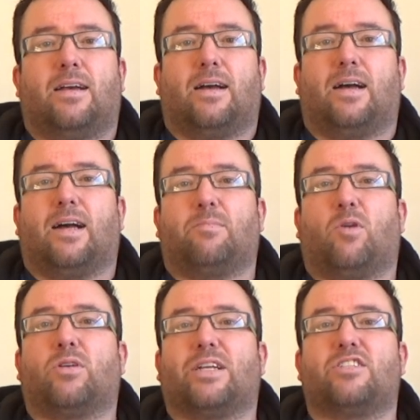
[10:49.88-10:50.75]

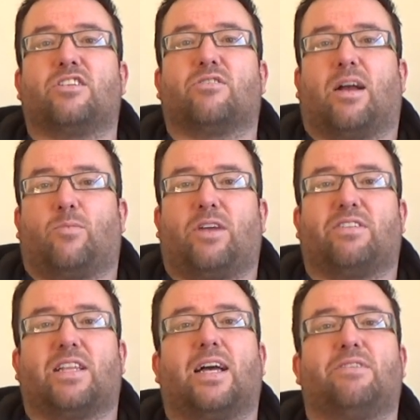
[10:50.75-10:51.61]
on Instagram. We
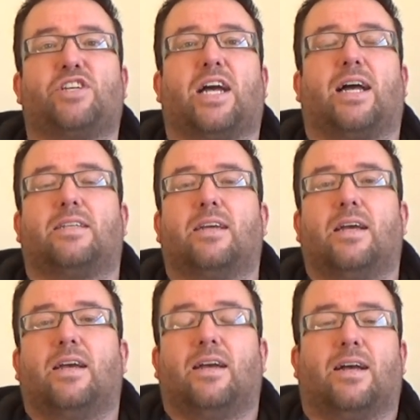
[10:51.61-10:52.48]
have a live chat,
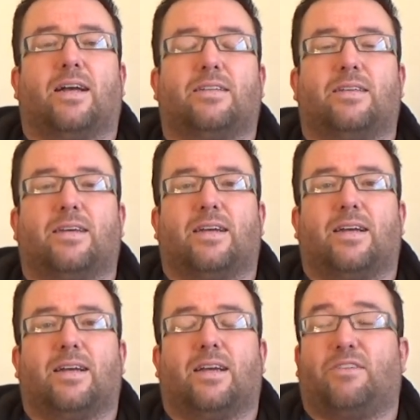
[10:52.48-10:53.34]
and
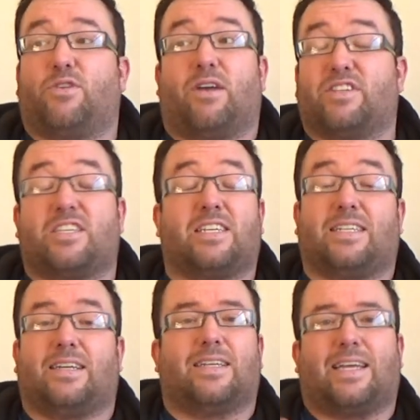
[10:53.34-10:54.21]
if you haven't
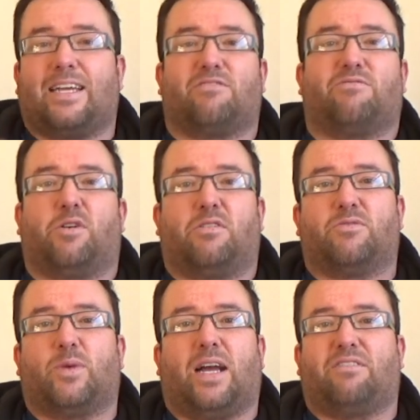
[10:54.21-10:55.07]
seen it, get
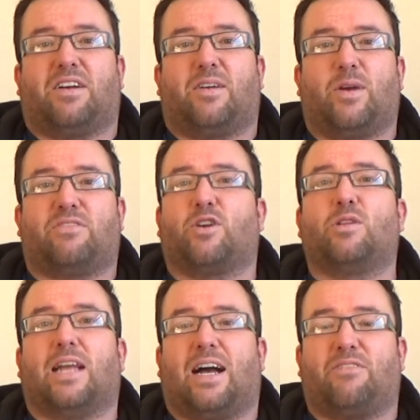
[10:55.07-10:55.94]
involved. We have a
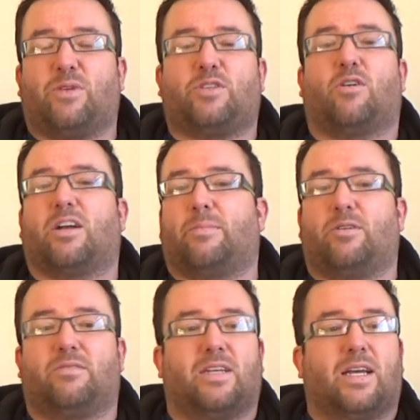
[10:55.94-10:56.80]
good laugh. We talk
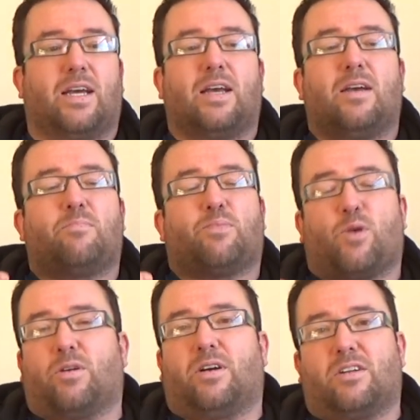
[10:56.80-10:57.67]
about
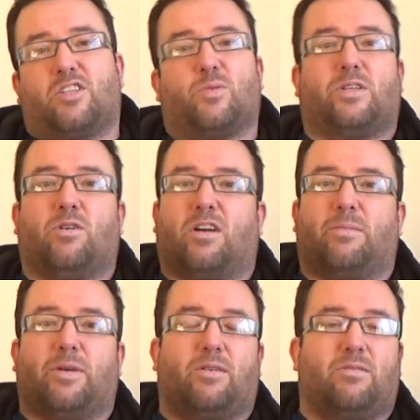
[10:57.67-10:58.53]
products, we talk
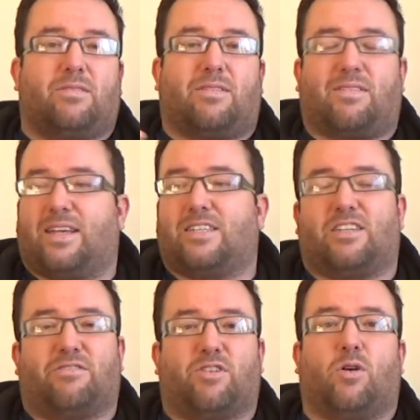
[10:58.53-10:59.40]
about things
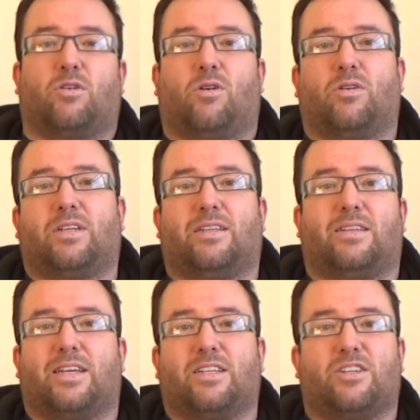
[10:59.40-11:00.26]
that have gone on in
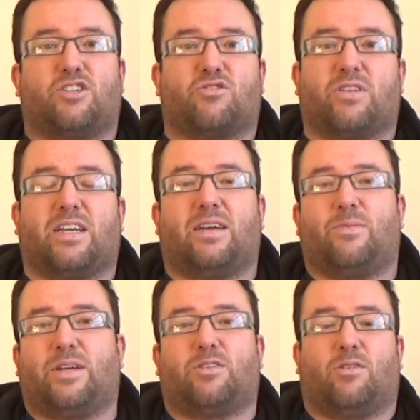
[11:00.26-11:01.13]
the industry,
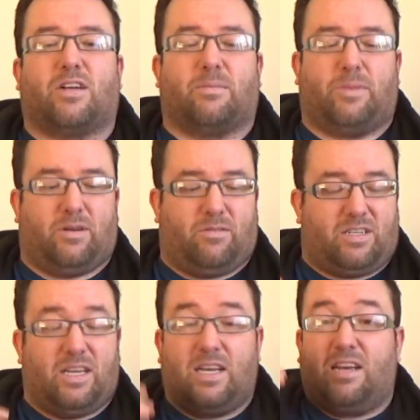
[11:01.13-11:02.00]
we talk
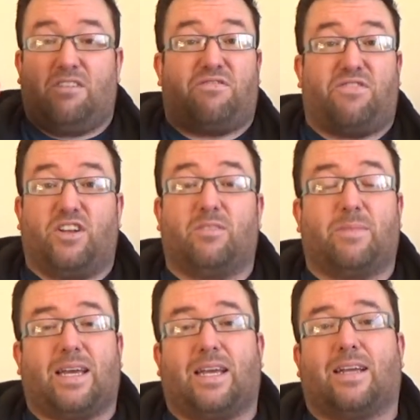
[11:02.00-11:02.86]
about
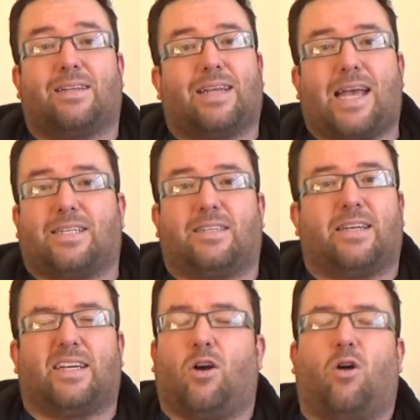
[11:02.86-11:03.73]
filming and
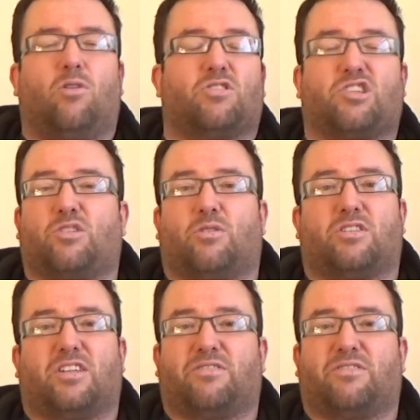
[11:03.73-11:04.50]
editing, all sorts of